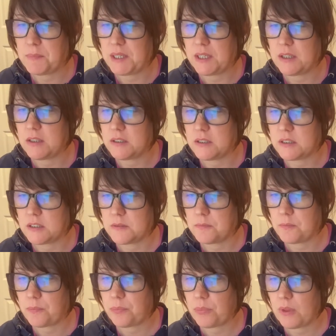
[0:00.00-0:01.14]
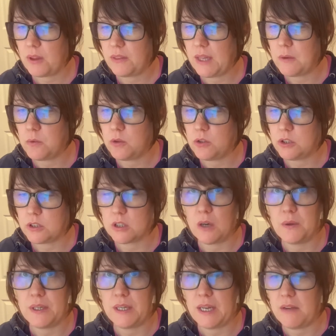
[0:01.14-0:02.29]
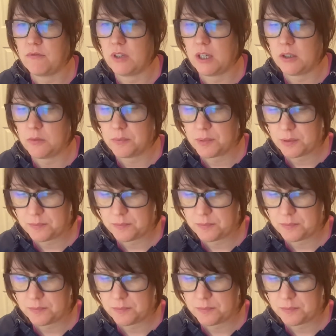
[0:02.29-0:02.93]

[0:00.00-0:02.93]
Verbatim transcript: because that will just go in an envelope.